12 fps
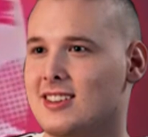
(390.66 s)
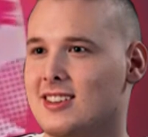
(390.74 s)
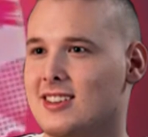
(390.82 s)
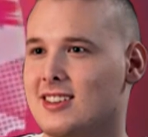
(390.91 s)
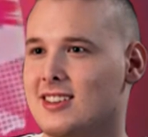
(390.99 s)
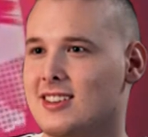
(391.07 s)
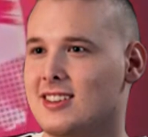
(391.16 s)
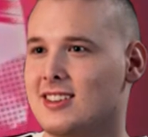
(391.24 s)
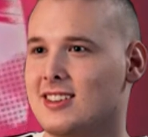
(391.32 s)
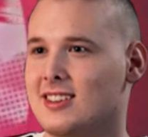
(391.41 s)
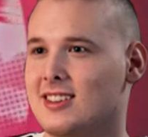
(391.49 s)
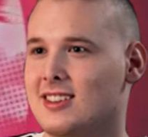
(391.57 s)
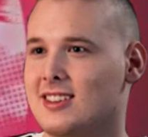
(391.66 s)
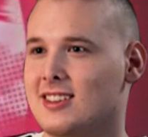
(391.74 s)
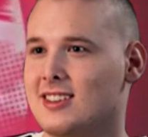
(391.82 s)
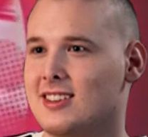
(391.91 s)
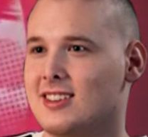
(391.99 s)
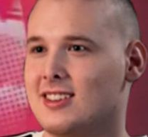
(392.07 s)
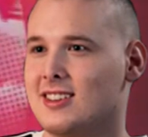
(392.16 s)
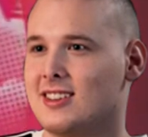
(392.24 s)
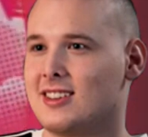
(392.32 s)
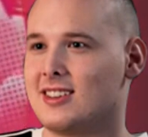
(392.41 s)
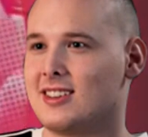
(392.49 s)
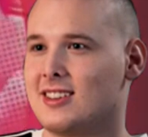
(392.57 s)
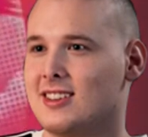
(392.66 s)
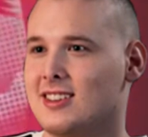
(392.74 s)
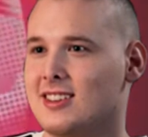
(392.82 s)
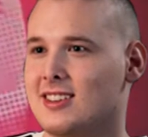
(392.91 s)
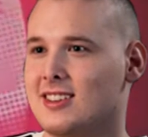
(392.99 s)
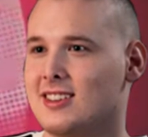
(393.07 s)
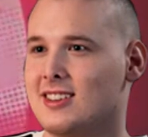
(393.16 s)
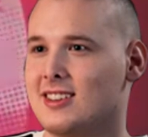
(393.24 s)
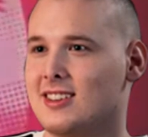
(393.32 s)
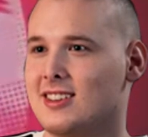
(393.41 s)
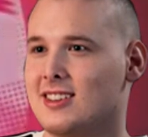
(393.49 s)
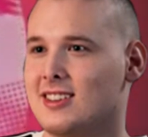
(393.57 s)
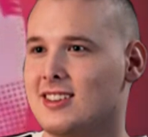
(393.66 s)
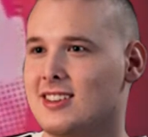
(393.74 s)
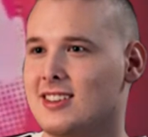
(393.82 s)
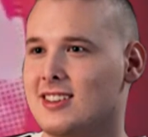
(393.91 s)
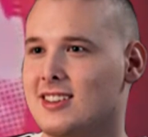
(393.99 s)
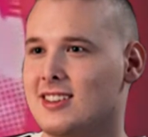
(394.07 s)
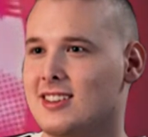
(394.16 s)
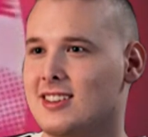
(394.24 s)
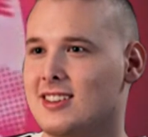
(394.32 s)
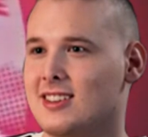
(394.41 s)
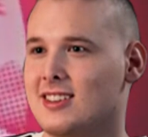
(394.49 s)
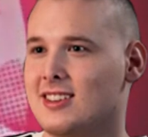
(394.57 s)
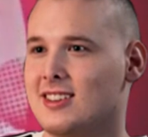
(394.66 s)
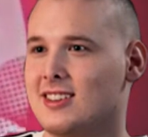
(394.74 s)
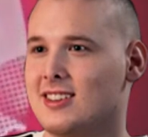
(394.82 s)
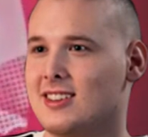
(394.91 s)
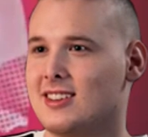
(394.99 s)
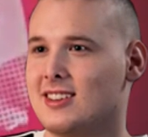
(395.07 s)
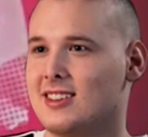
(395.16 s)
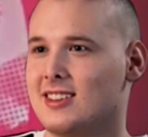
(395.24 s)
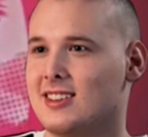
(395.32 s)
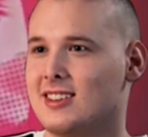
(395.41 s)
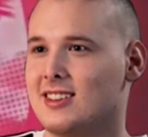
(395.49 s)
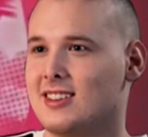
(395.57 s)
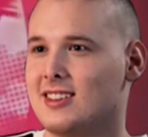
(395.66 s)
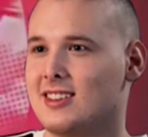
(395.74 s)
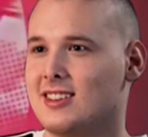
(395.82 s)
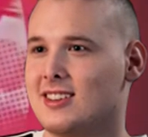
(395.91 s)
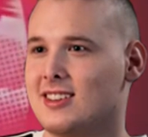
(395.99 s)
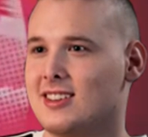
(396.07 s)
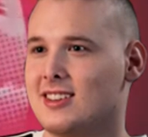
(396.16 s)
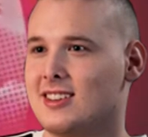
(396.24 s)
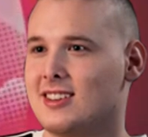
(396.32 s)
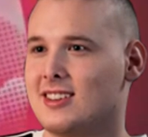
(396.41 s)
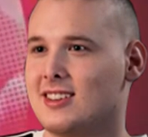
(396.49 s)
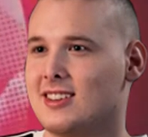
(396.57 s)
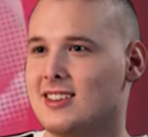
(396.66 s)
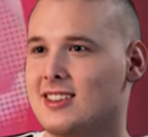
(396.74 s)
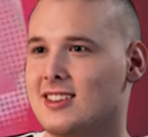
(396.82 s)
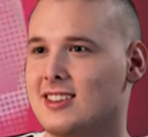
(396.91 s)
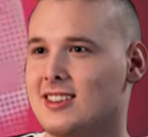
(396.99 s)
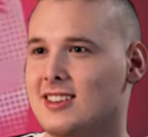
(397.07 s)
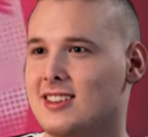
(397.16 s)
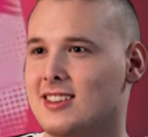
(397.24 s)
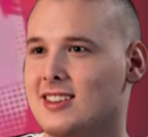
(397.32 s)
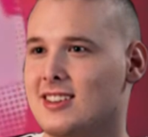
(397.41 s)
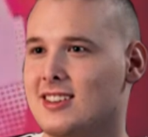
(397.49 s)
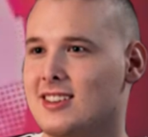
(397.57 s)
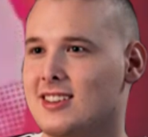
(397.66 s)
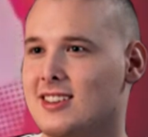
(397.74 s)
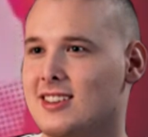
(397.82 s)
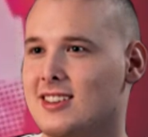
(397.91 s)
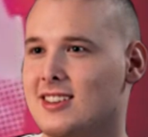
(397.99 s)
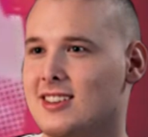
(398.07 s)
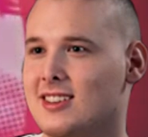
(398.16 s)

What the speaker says: [no speech]